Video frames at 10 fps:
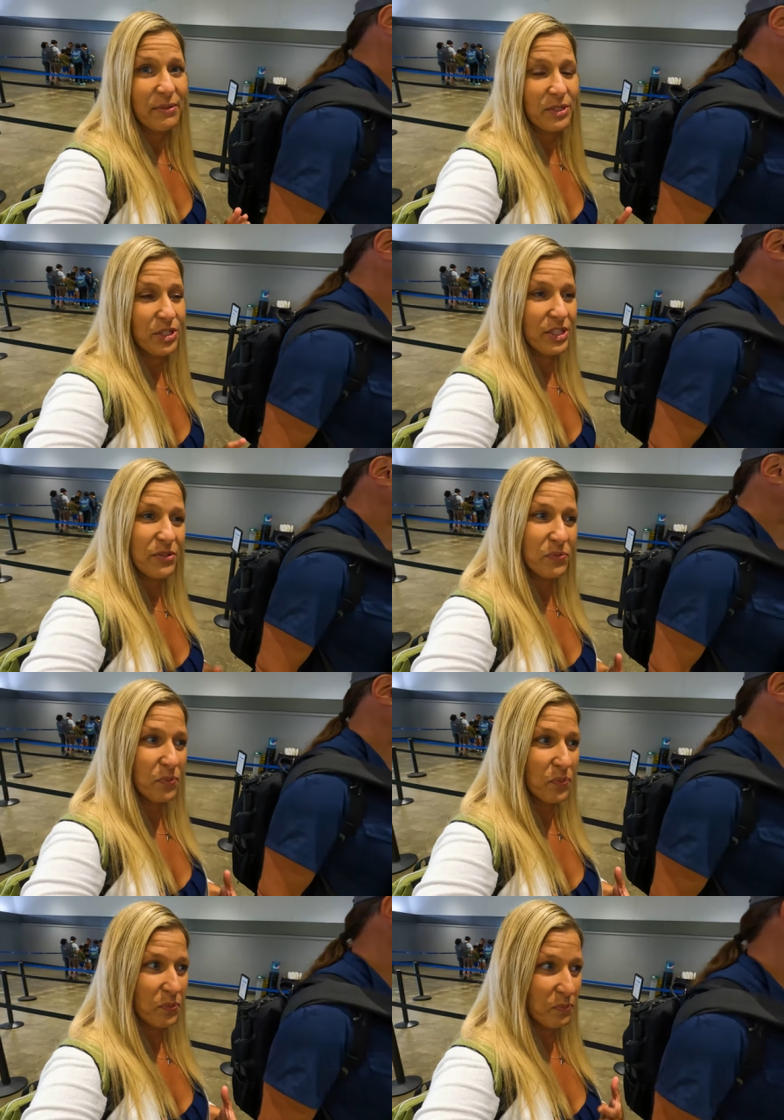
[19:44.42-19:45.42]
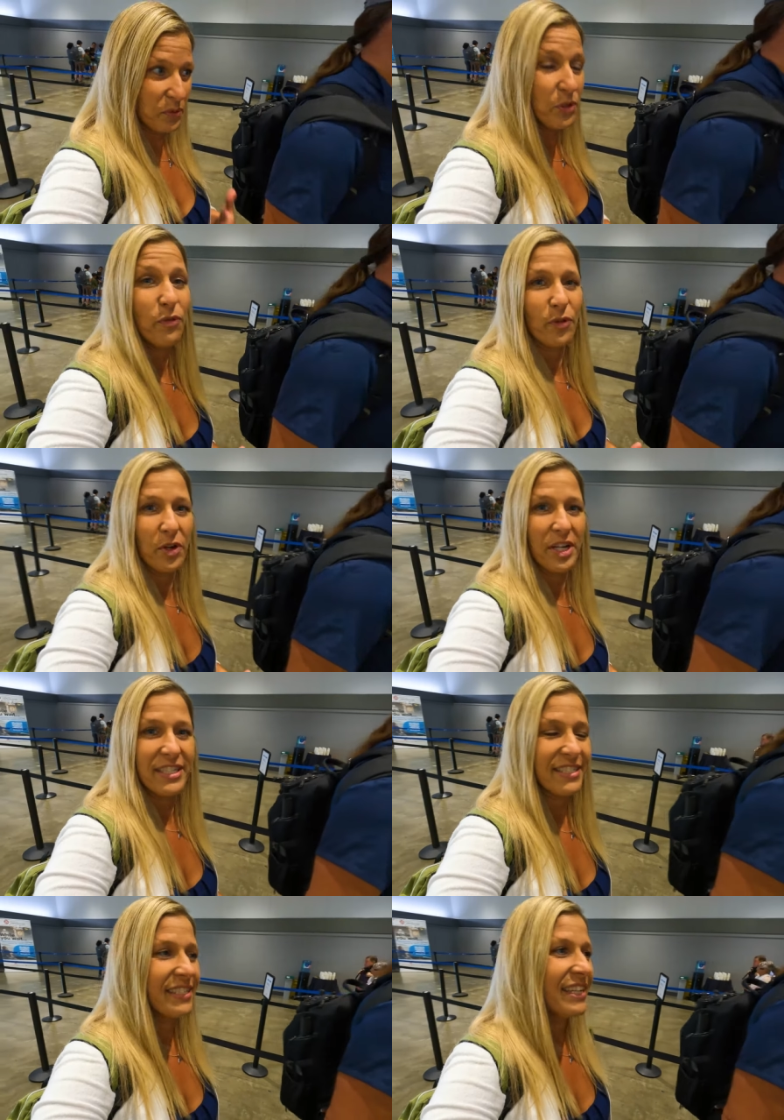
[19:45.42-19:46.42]
It was just new for
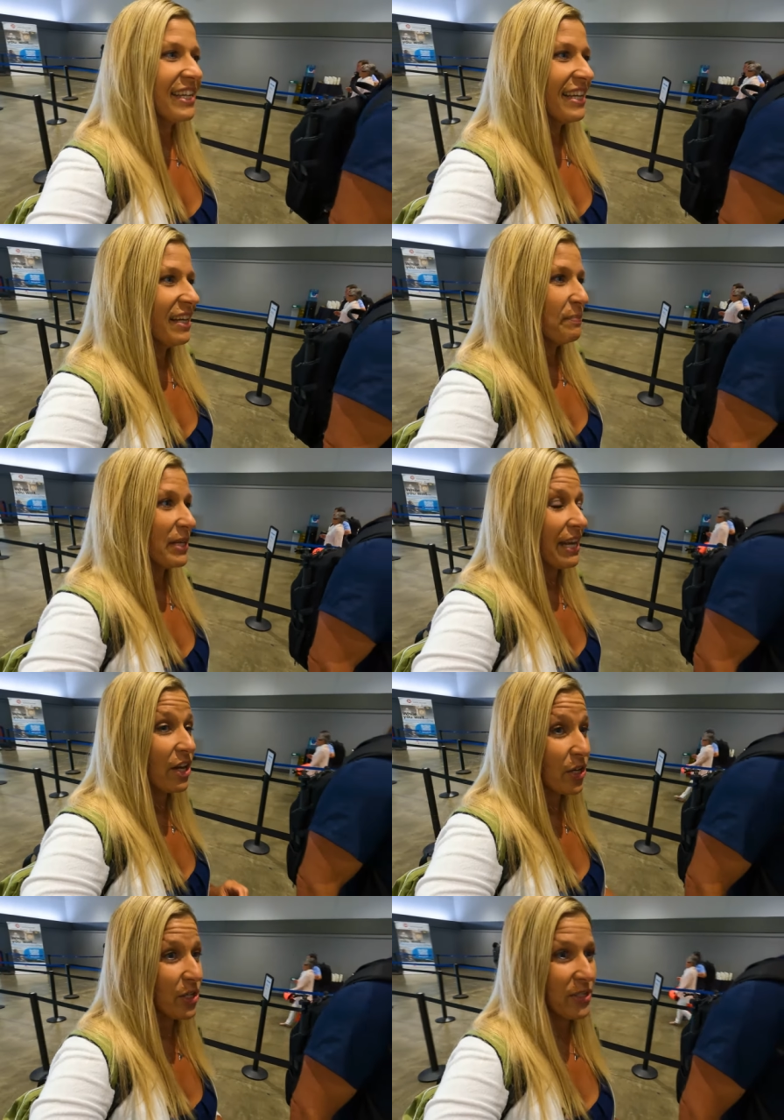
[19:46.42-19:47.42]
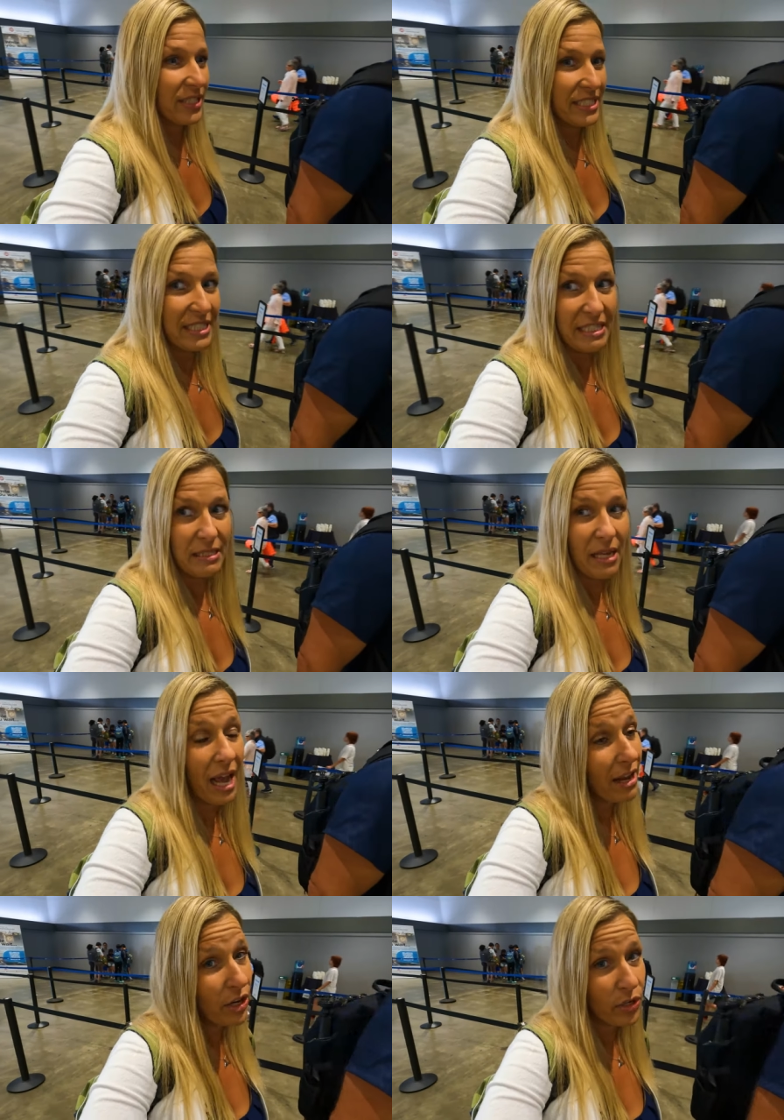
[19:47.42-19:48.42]
us. But I heard this is,
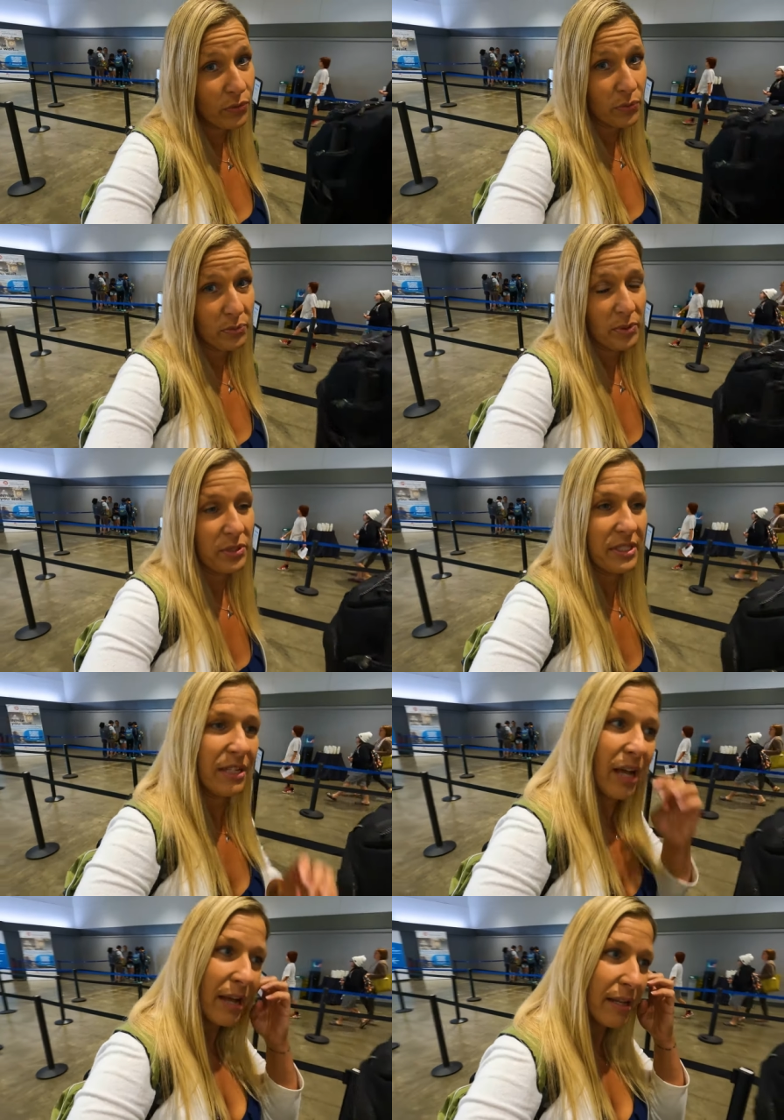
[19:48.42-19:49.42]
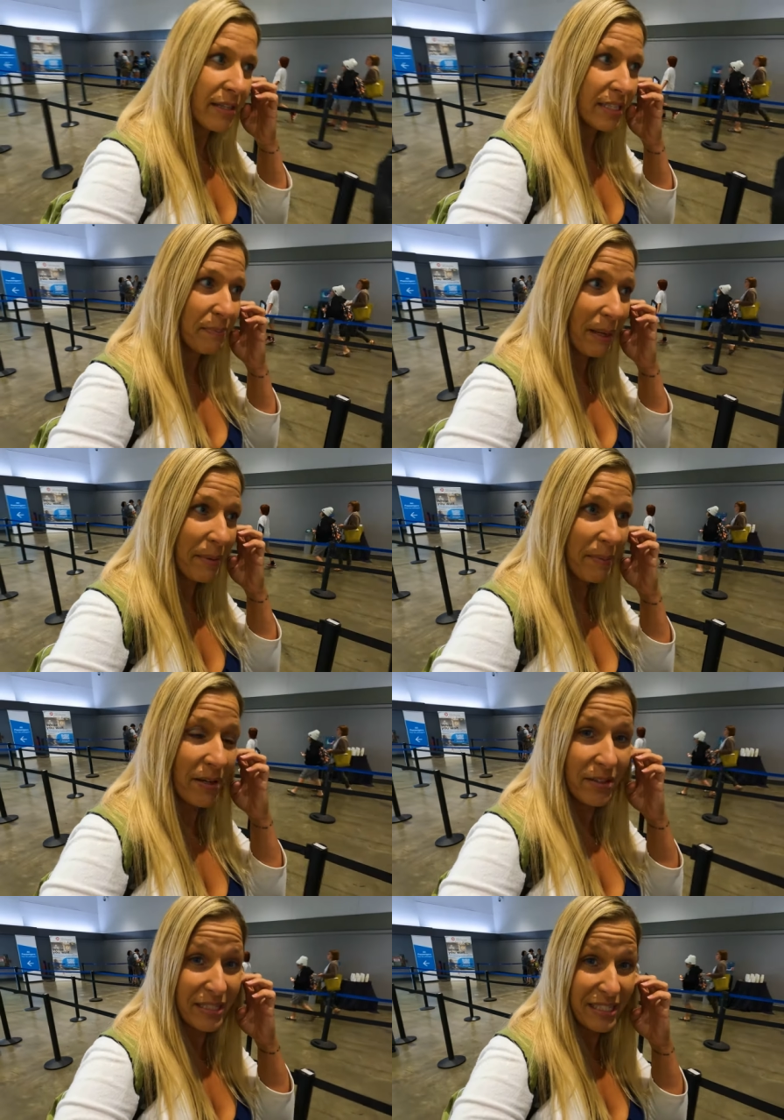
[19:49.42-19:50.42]
I heard rumors uh, this might be
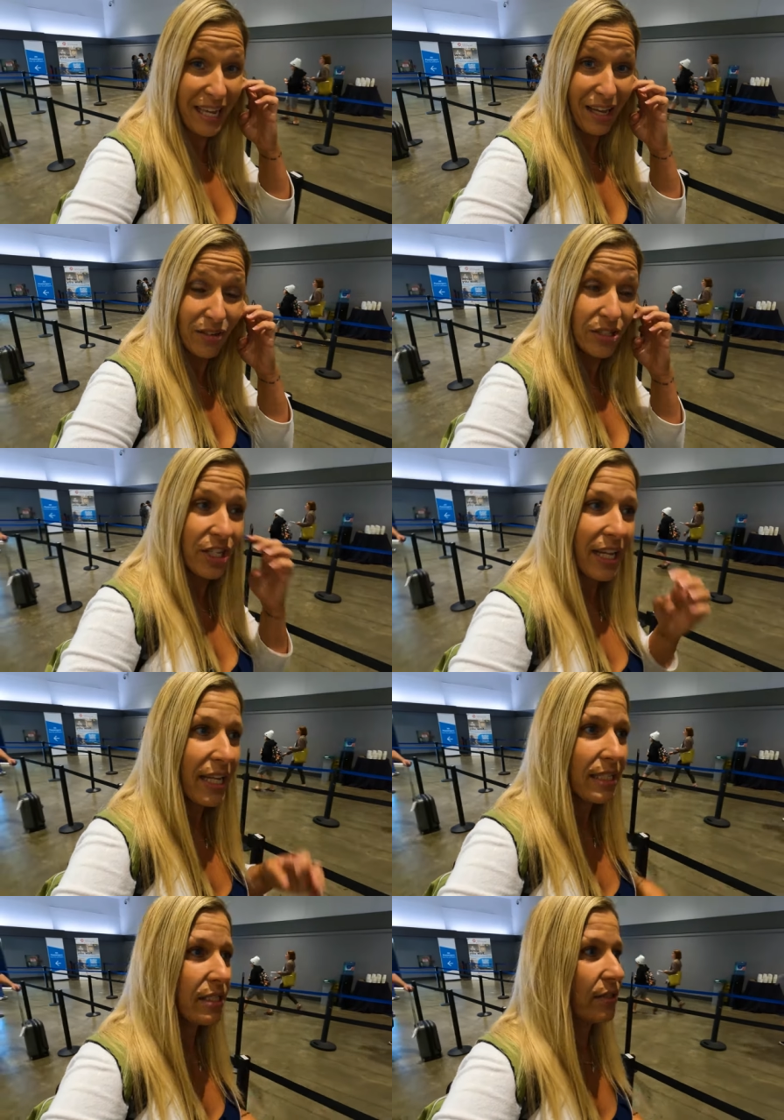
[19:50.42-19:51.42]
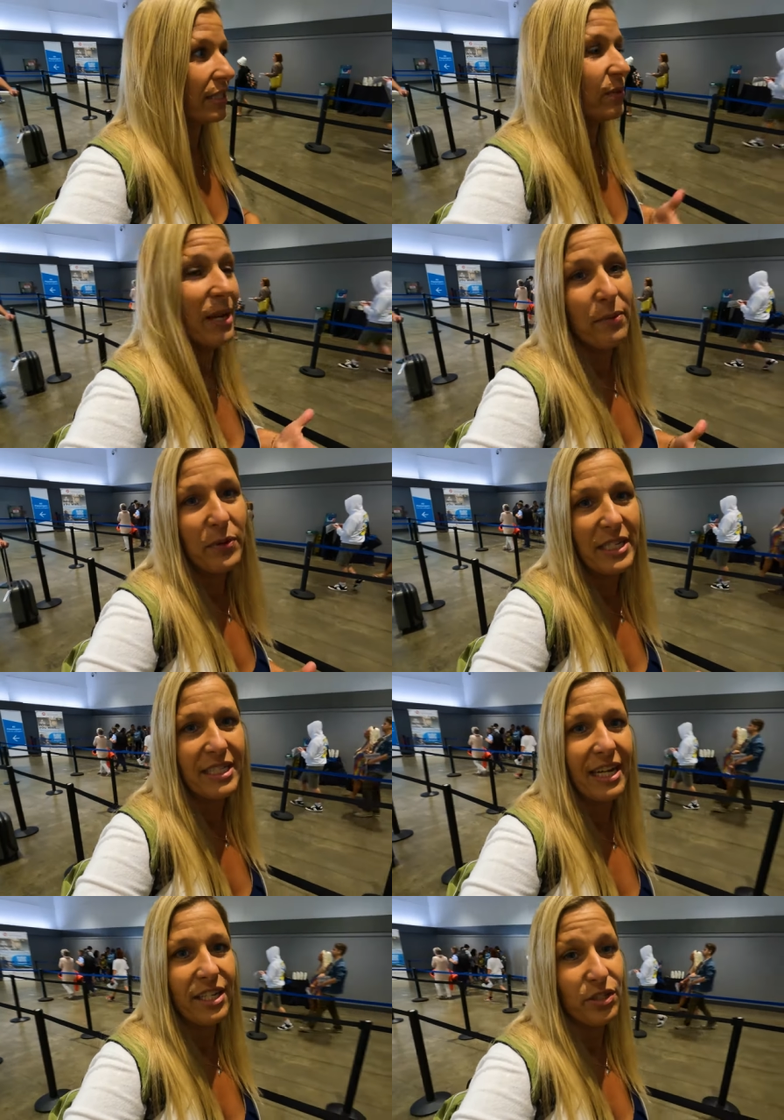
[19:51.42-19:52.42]
better than Seattle's check-in, so that's why we
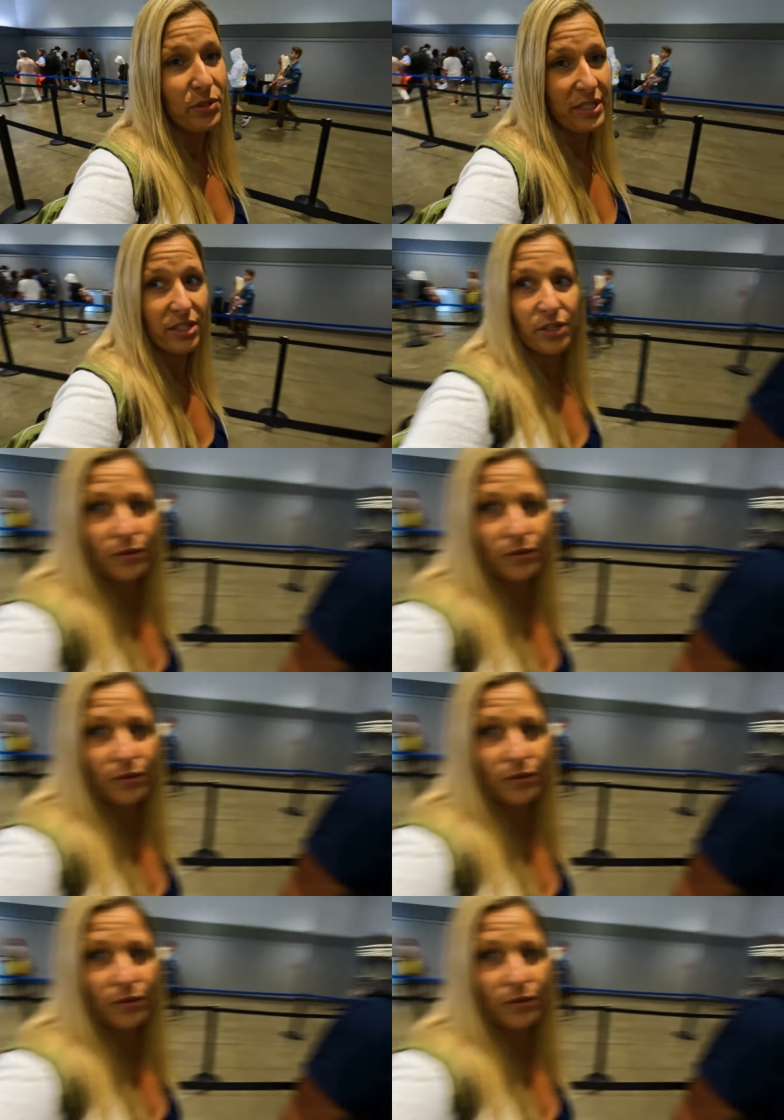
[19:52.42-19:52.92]
decided to do this